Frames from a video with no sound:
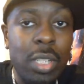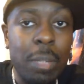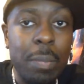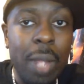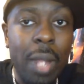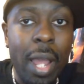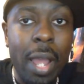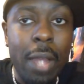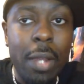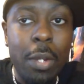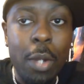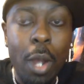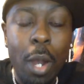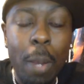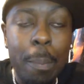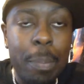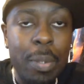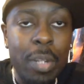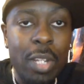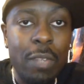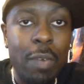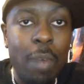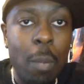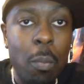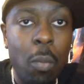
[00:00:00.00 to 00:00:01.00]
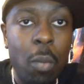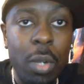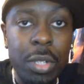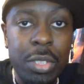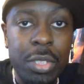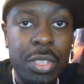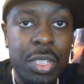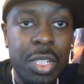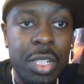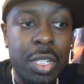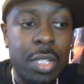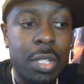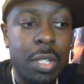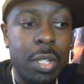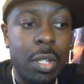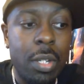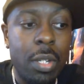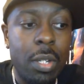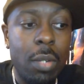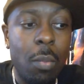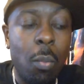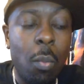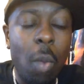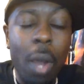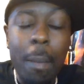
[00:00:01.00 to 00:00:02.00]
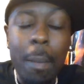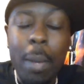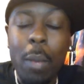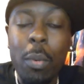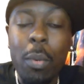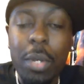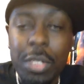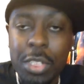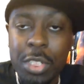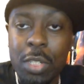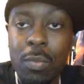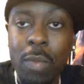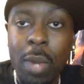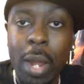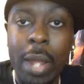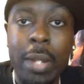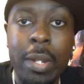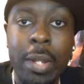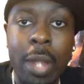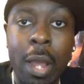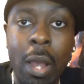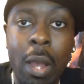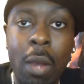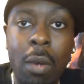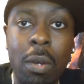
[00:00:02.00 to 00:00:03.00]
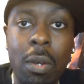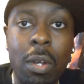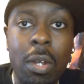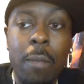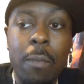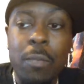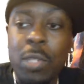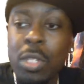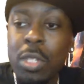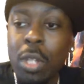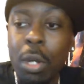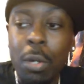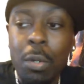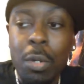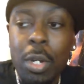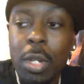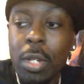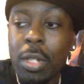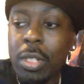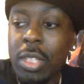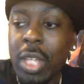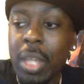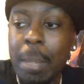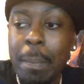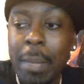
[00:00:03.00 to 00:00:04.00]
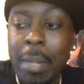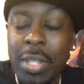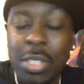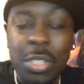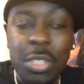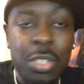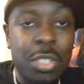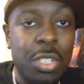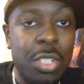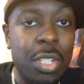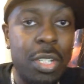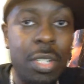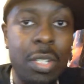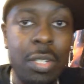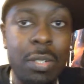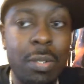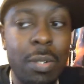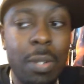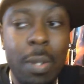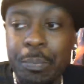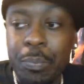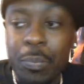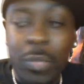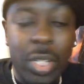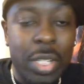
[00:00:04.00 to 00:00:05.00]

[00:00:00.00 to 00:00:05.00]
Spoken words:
I'm like, I can't believe I'm watching. What am I watching right now? You know, they mention